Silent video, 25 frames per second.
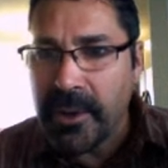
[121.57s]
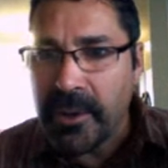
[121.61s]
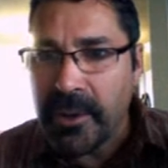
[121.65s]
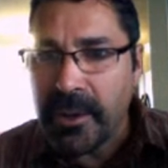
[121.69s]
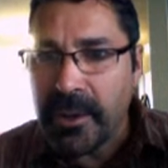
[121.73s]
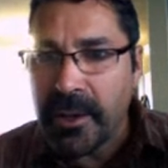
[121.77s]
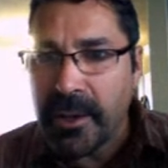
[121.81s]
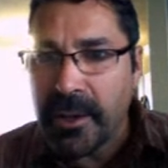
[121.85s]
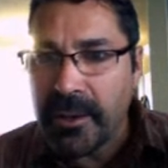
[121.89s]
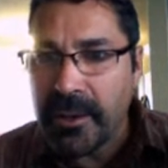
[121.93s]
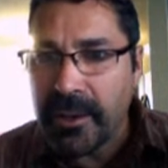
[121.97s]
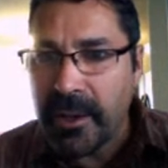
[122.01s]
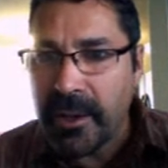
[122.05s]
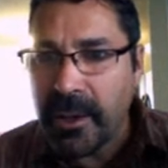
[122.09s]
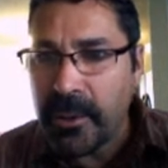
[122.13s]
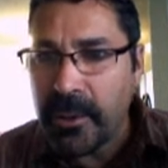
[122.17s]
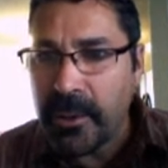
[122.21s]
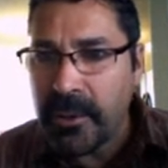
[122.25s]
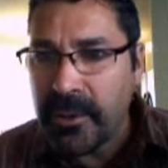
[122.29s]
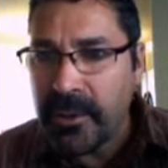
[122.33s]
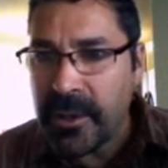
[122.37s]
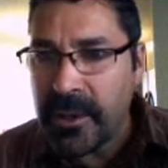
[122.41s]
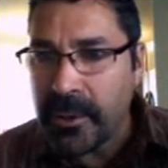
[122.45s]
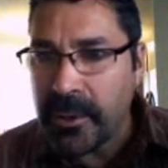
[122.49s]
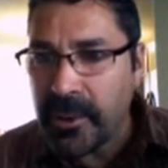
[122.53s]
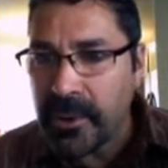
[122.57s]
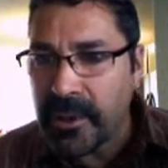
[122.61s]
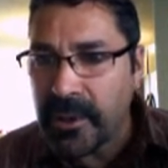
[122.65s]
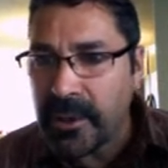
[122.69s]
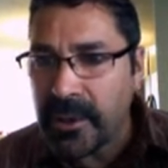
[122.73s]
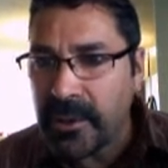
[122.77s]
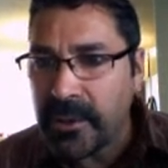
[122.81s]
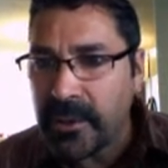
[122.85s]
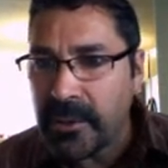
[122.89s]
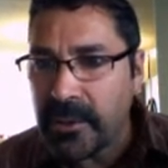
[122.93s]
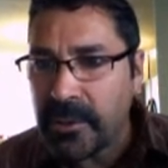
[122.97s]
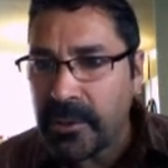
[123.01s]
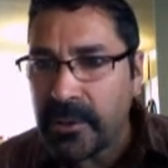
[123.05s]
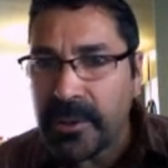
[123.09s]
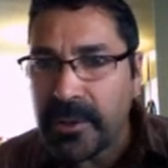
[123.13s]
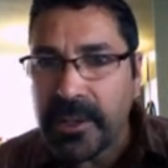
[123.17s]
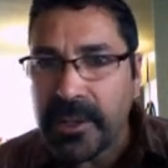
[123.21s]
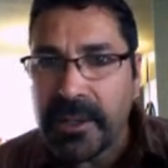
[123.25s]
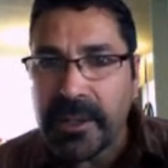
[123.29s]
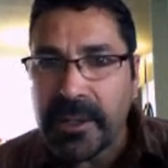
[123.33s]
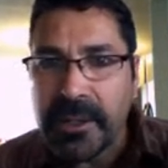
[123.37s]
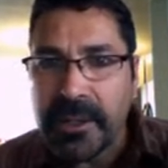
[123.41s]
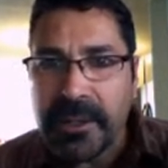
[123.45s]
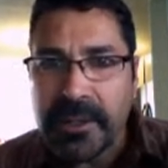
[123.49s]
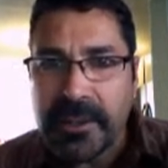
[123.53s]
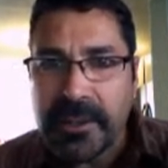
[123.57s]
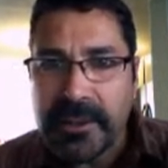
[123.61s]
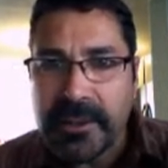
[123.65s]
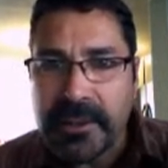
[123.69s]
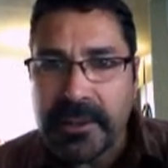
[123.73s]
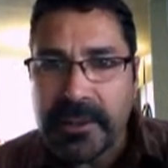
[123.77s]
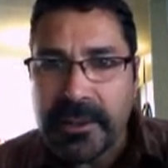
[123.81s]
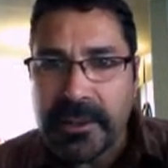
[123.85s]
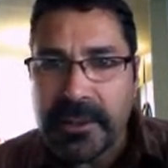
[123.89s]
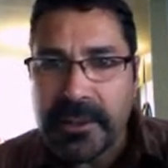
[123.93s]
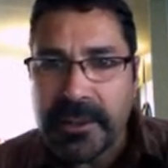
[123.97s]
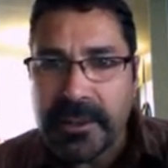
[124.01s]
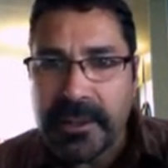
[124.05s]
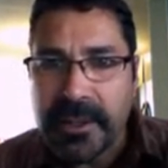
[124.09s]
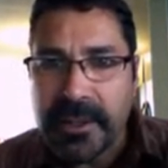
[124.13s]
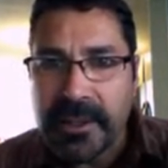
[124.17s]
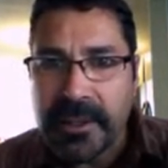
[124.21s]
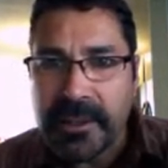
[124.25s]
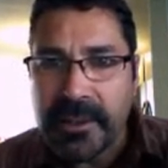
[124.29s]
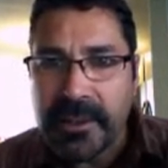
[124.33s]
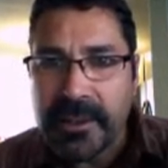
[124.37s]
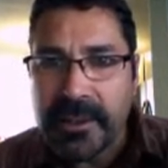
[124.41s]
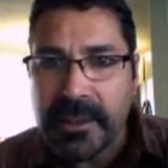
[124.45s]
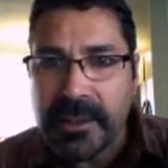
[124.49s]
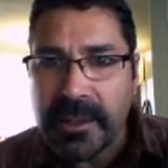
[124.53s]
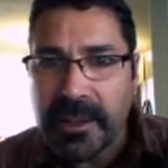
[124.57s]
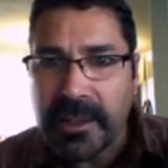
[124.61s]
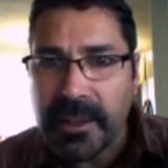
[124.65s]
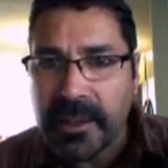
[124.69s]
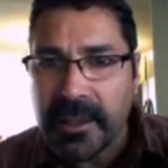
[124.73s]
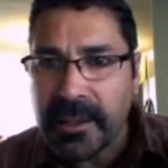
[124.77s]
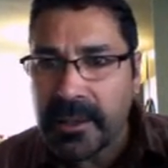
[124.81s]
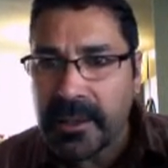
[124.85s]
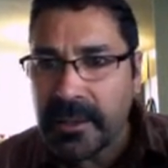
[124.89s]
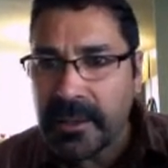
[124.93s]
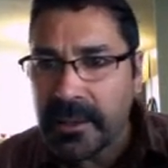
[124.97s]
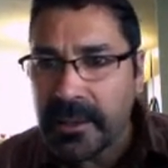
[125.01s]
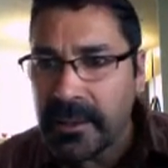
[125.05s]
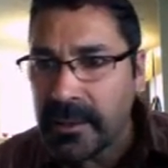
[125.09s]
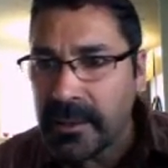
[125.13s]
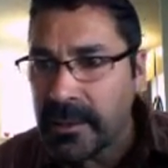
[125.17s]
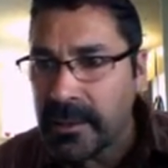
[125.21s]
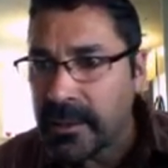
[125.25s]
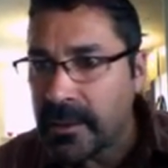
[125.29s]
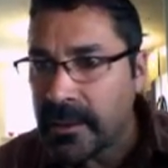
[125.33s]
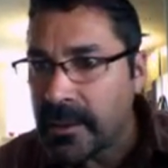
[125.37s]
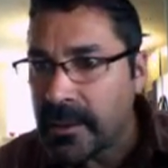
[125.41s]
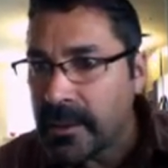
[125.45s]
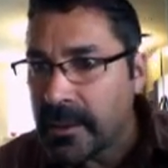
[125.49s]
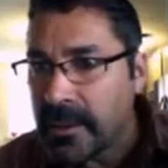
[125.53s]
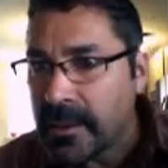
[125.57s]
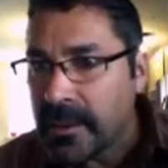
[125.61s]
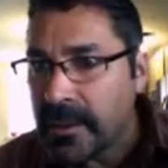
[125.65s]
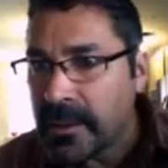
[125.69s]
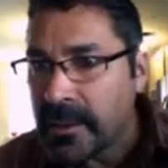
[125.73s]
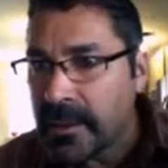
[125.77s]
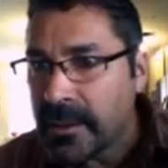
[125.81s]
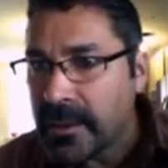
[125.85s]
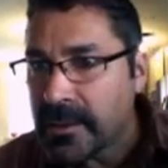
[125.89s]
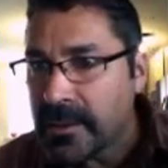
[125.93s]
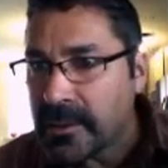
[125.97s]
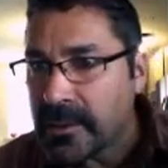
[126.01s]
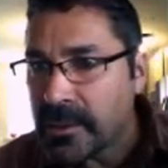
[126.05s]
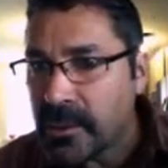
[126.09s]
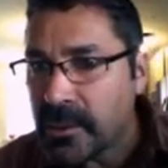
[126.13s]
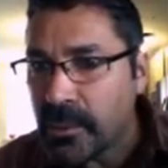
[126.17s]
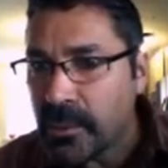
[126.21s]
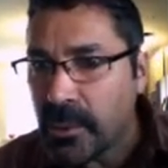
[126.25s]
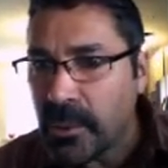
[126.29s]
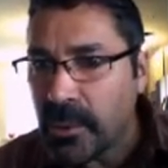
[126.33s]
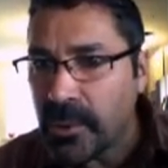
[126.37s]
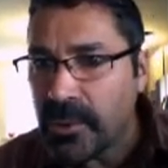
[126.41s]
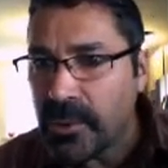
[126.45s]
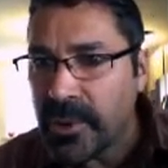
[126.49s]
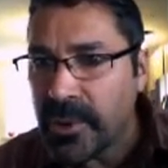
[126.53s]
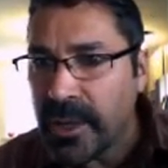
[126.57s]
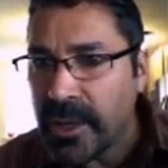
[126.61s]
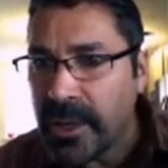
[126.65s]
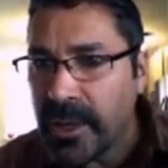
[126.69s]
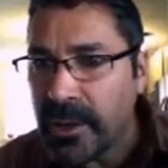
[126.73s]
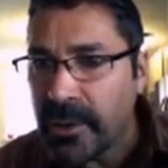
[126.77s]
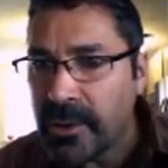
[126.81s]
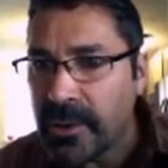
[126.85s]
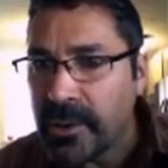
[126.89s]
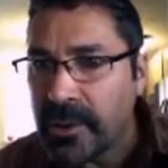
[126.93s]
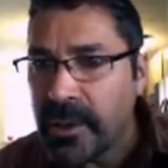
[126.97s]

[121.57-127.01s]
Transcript: And the other thing we're going to do is, let's select it again. Let's scroll down.